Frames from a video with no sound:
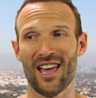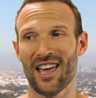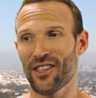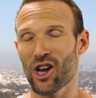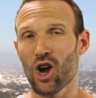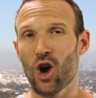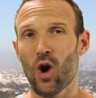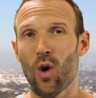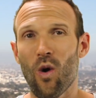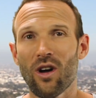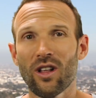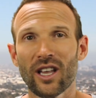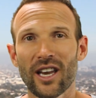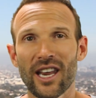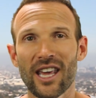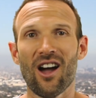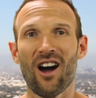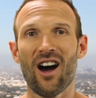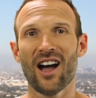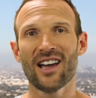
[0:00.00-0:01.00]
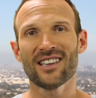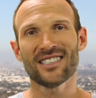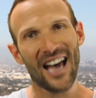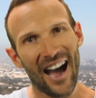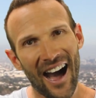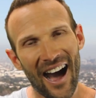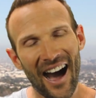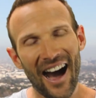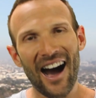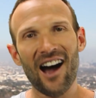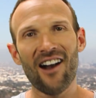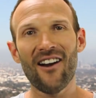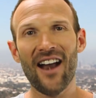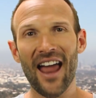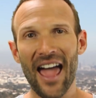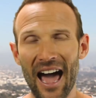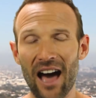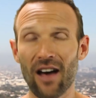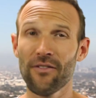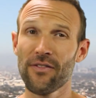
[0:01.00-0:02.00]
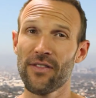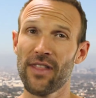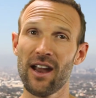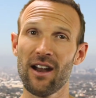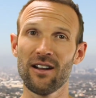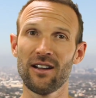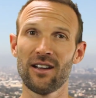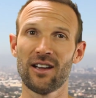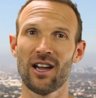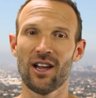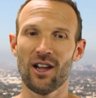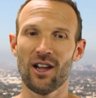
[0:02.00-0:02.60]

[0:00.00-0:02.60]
The quality guys are out there.